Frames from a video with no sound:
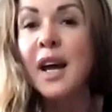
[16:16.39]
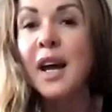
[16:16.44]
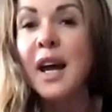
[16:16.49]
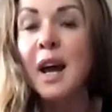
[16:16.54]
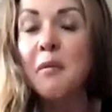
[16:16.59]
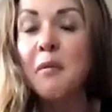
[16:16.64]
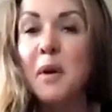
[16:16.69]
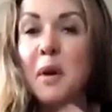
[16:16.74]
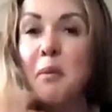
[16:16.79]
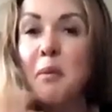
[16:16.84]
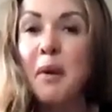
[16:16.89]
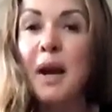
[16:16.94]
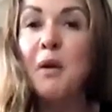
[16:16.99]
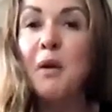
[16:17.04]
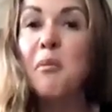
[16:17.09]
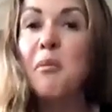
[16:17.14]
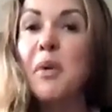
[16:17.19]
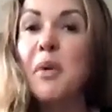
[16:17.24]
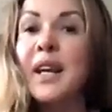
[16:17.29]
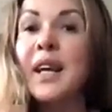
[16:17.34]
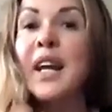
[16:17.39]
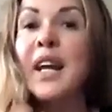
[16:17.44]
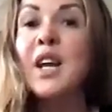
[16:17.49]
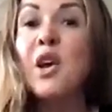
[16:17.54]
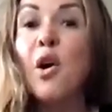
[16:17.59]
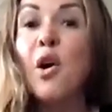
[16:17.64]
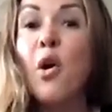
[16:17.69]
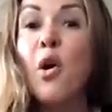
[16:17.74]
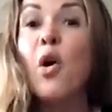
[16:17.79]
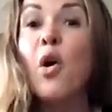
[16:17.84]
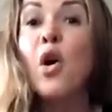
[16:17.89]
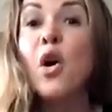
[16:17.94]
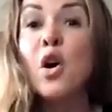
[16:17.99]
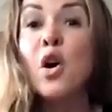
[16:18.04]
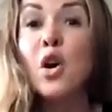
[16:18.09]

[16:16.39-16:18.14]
have been about bringing your